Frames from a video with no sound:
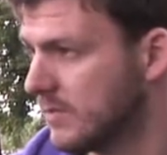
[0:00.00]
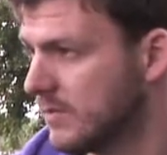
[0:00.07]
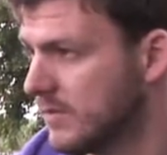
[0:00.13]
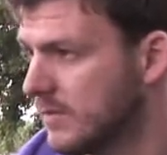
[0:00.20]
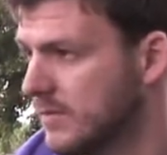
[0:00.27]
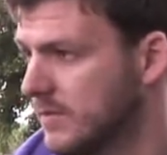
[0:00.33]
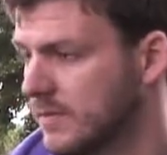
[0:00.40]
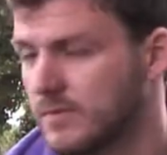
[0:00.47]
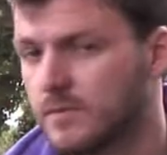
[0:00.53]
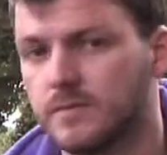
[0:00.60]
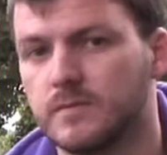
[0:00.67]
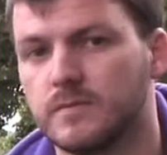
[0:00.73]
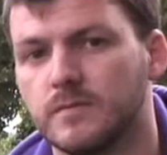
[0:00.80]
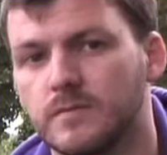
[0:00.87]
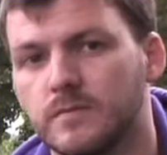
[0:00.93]

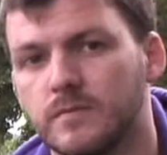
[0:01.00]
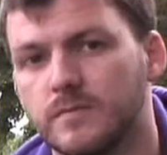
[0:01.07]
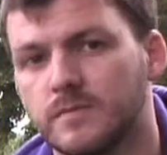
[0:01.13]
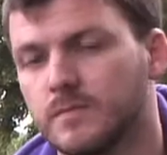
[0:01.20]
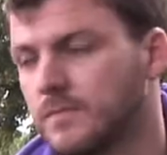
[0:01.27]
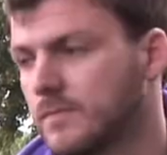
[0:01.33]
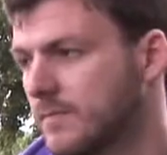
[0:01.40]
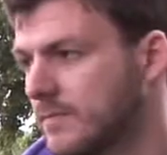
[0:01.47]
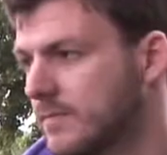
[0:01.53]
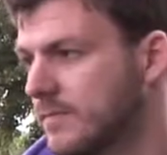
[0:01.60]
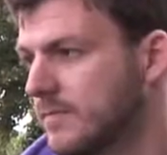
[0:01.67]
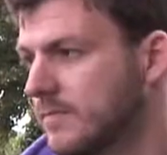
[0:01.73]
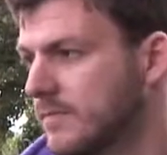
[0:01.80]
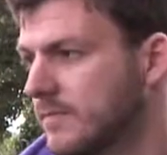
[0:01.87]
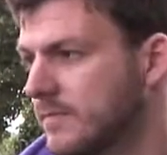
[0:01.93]

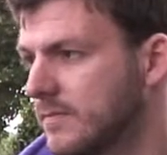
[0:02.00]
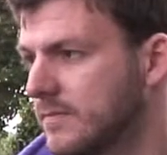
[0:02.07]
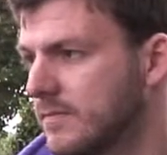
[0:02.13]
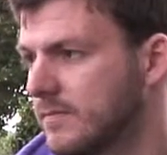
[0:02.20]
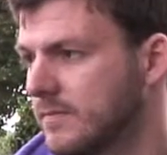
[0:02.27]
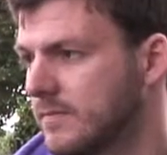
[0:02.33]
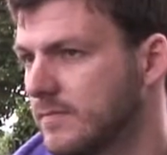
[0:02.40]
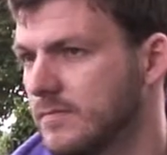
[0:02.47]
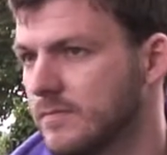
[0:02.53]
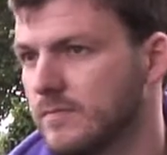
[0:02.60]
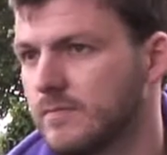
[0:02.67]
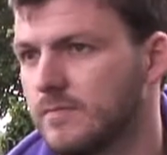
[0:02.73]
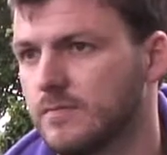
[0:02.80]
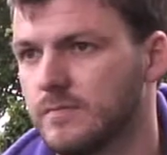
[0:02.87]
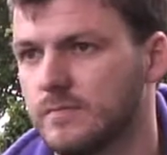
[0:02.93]

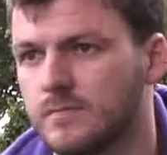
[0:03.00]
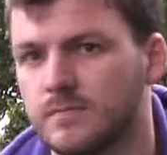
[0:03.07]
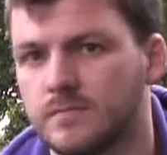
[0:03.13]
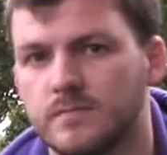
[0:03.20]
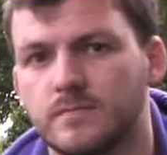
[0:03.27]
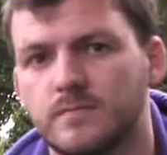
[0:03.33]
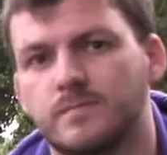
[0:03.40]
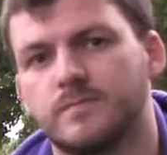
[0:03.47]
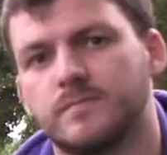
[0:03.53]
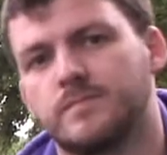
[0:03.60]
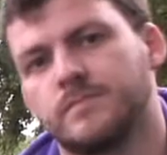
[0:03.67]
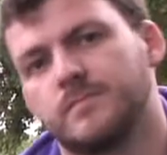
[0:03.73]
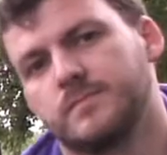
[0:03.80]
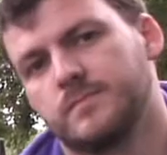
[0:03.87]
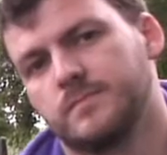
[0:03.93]

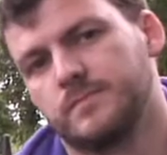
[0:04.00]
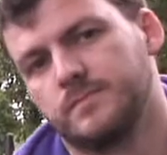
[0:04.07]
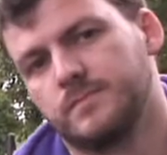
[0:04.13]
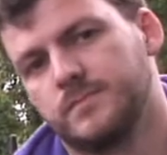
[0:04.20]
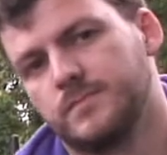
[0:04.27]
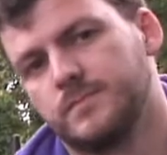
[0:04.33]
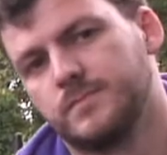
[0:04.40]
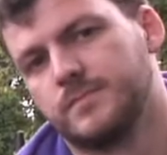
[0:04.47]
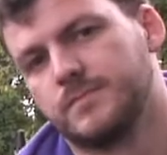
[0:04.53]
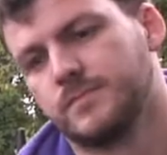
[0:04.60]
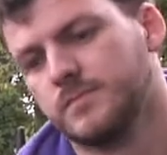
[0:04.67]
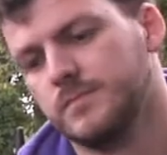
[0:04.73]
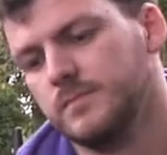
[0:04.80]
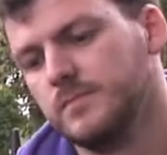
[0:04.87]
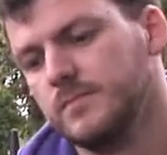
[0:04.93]

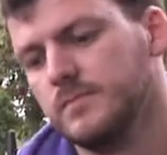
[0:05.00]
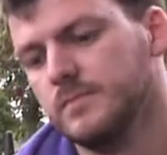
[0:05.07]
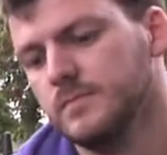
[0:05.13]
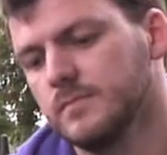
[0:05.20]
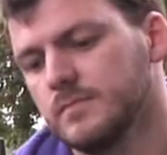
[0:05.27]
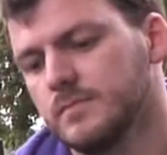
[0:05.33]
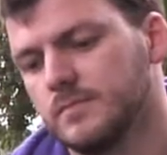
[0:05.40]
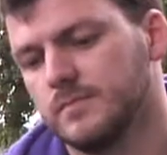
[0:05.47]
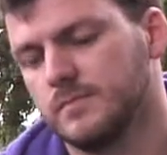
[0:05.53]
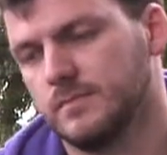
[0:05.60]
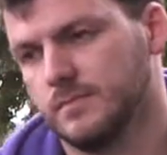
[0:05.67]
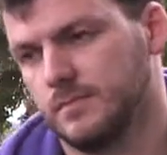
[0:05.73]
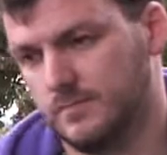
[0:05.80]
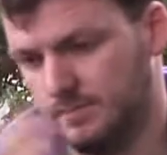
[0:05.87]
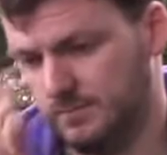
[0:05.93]

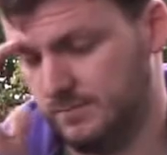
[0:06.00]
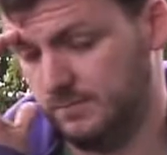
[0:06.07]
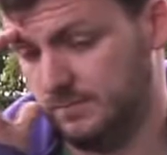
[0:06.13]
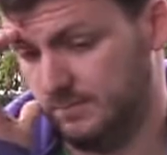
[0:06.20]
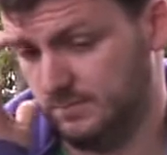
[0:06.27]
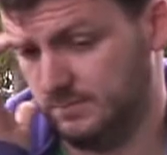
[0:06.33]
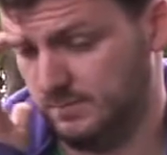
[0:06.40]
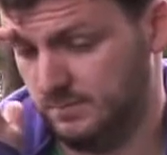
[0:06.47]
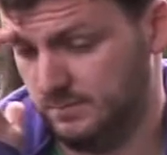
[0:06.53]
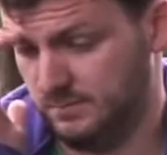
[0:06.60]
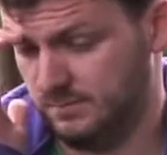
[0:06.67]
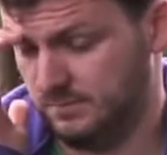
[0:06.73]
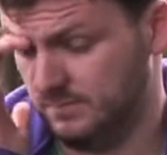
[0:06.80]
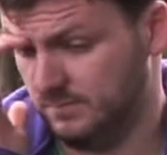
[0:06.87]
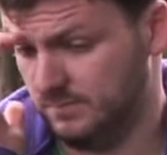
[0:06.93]

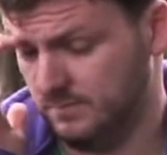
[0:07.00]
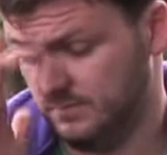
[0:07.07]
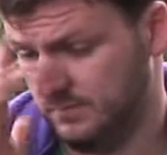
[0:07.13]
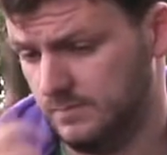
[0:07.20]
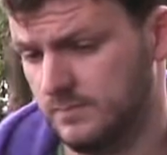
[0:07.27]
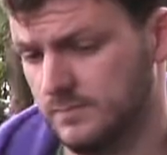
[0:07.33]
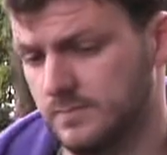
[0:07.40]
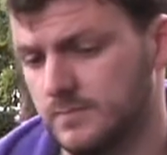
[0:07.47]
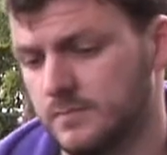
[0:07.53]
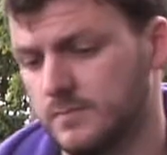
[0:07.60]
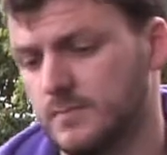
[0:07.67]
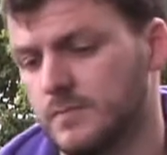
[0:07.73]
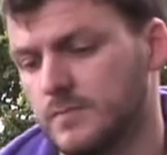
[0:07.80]
[no speech]